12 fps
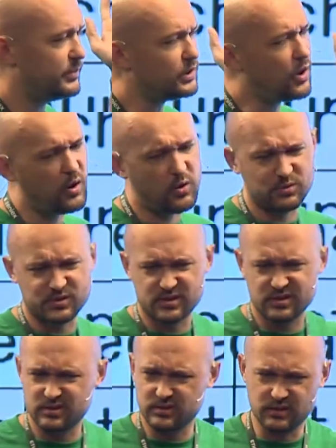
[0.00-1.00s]

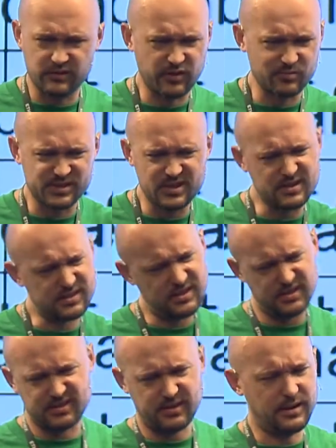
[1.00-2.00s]
laws from
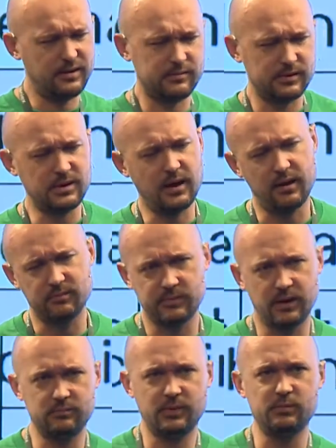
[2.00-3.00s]
60s. Yeah,
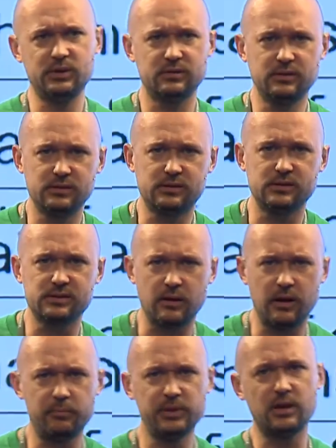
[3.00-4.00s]
I mean, it's
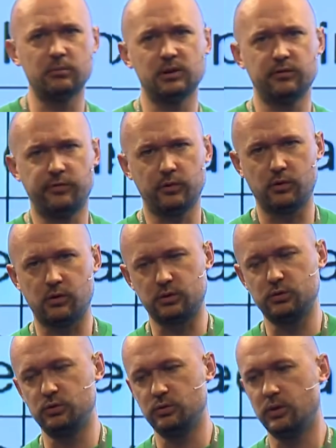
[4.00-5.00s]
applicable
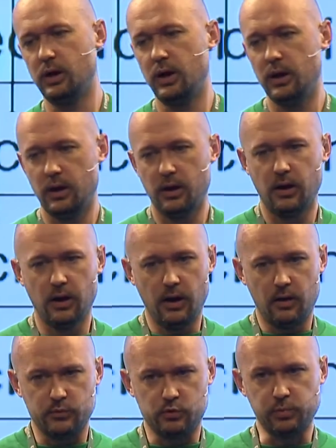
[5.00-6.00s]
to
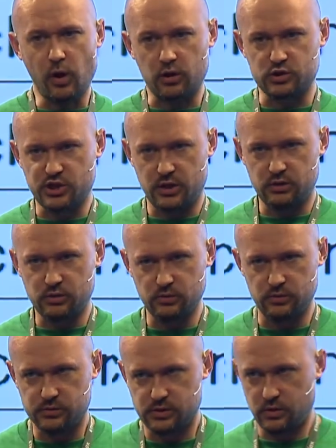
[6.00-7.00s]
blockchain
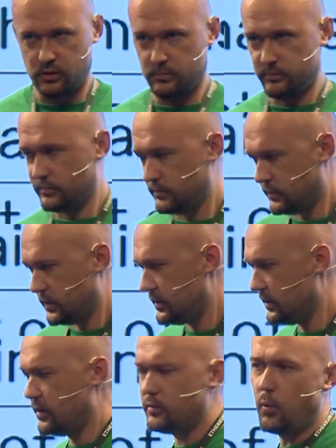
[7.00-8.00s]
too. So
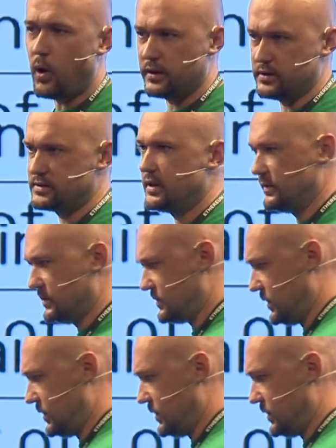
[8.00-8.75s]
everyone understands this,